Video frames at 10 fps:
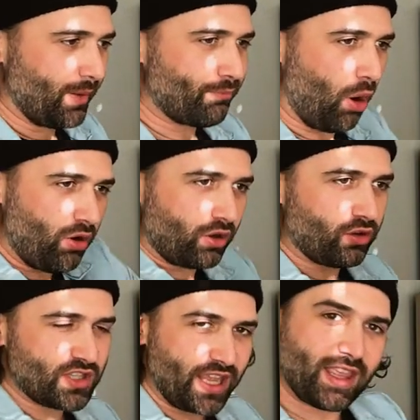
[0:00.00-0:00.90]

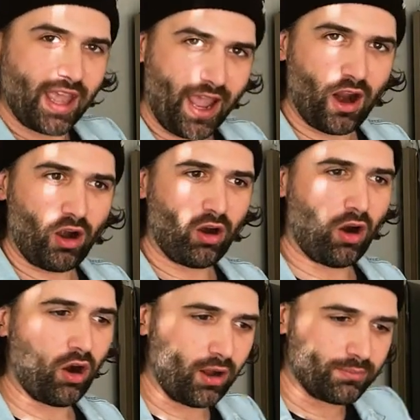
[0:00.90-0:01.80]
particles in the
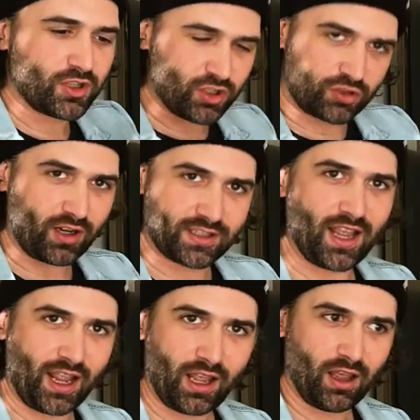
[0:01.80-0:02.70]
air are
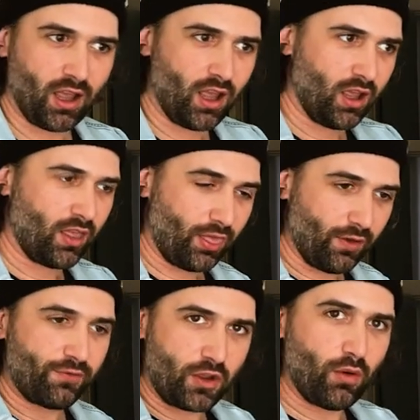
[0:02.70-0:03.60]
obstructing
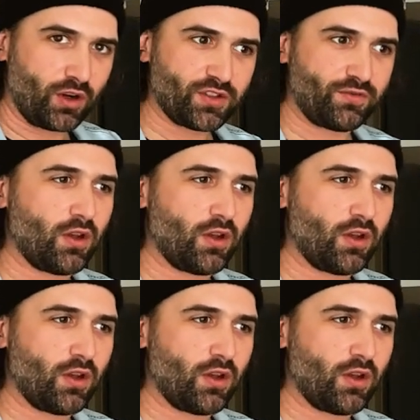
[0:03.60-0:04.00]
the viewer's view.